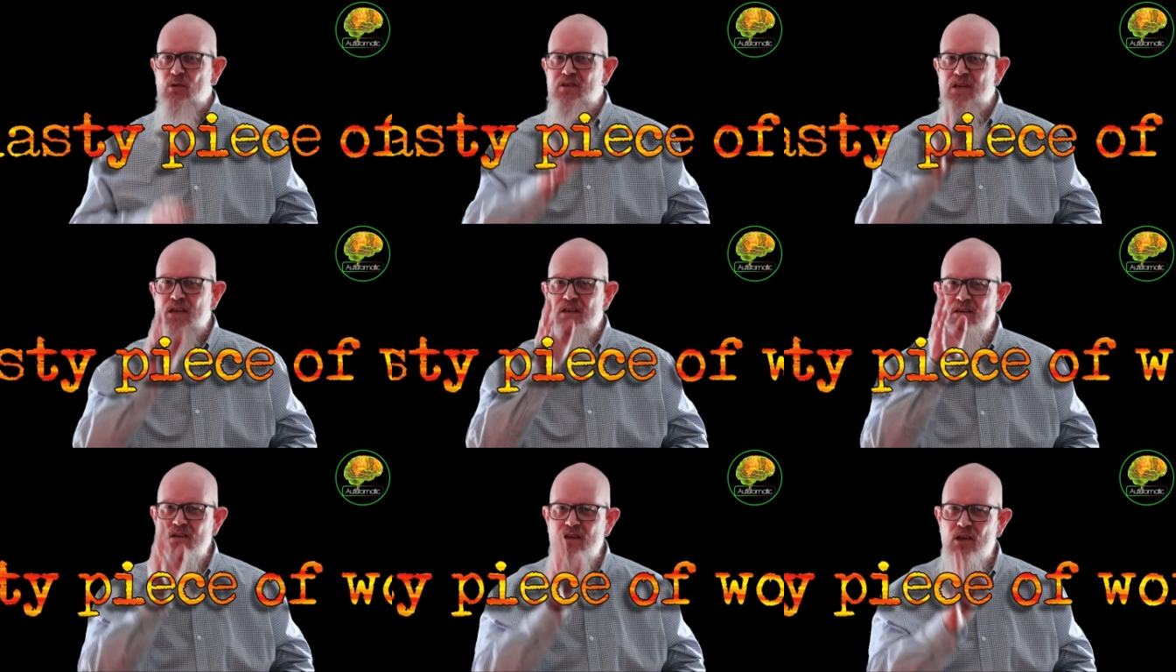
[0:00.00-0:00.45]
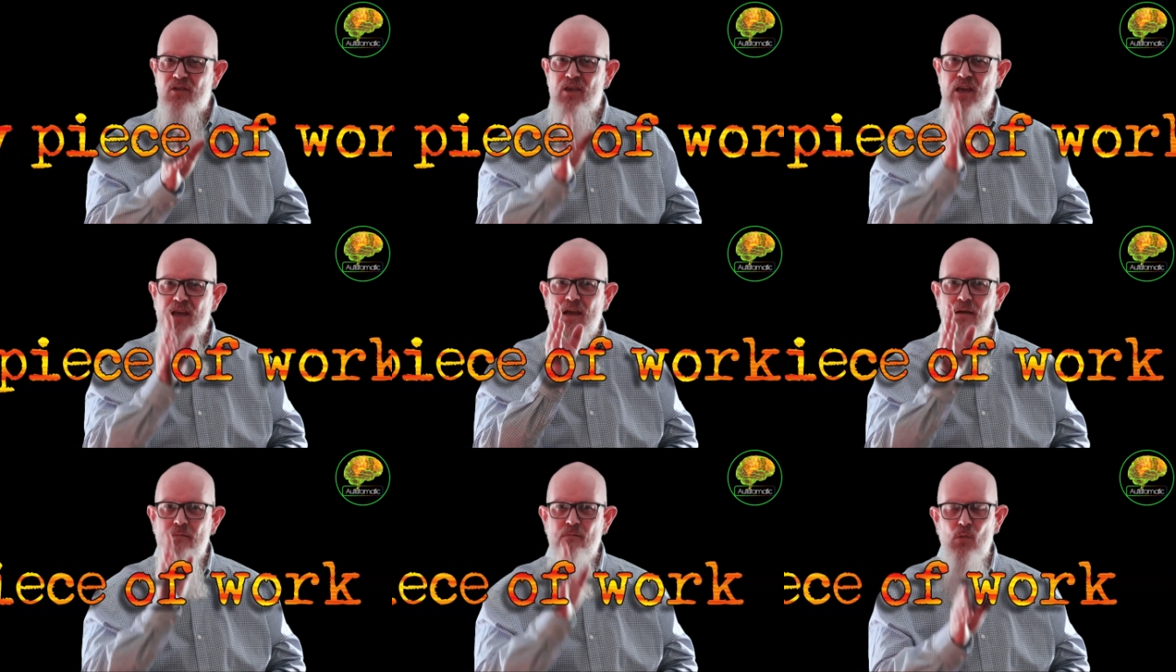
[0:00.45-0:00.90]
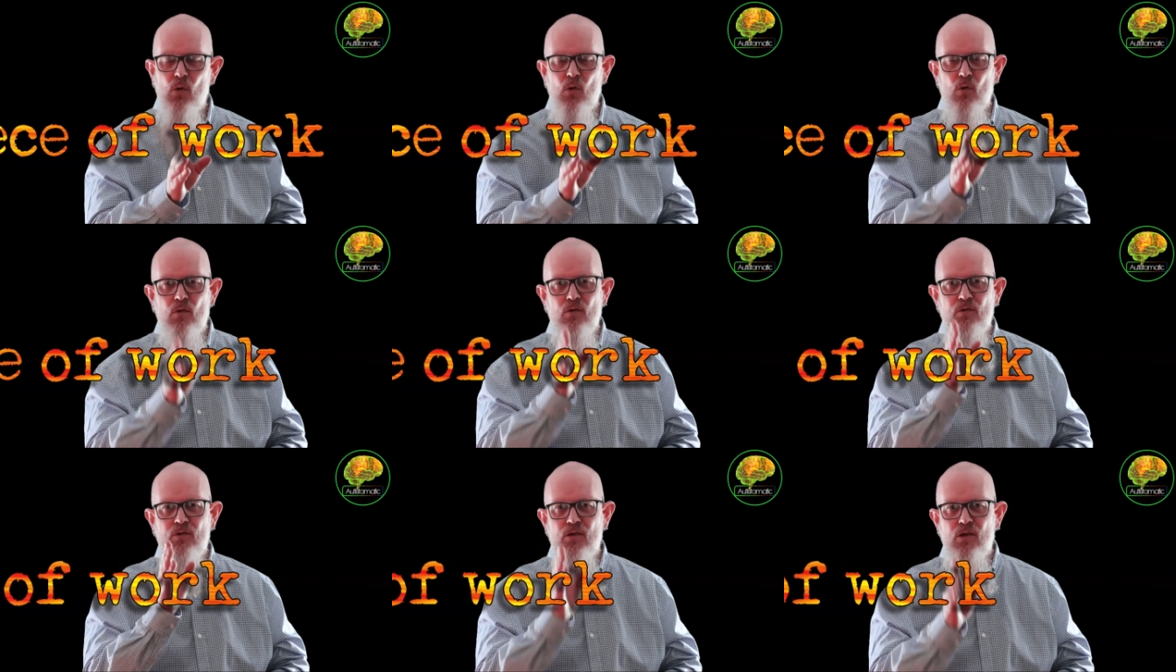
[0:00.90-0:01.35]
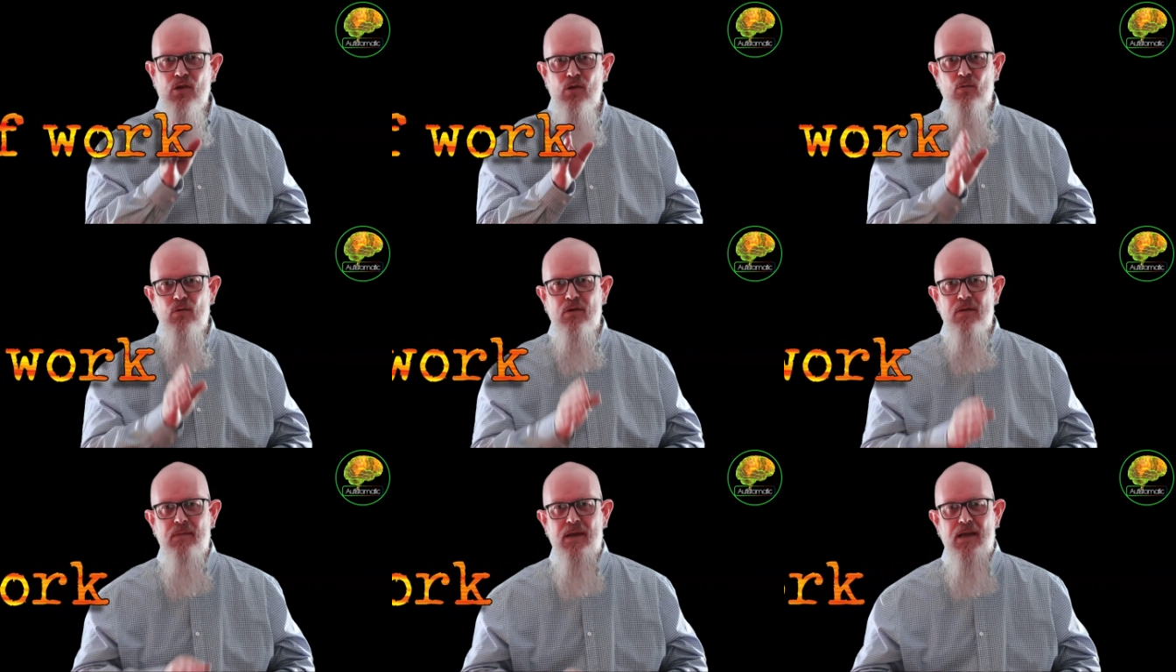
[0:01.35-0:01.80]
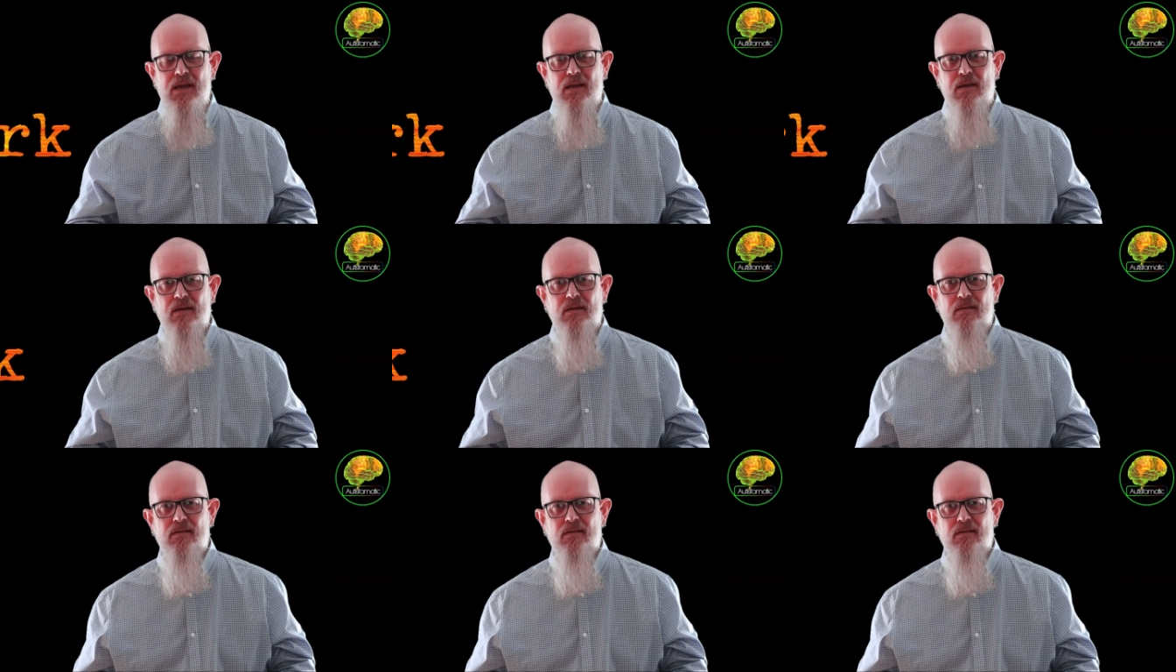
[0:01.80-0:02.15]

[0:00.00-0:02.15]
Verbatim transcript: wanted nothing more to do with me.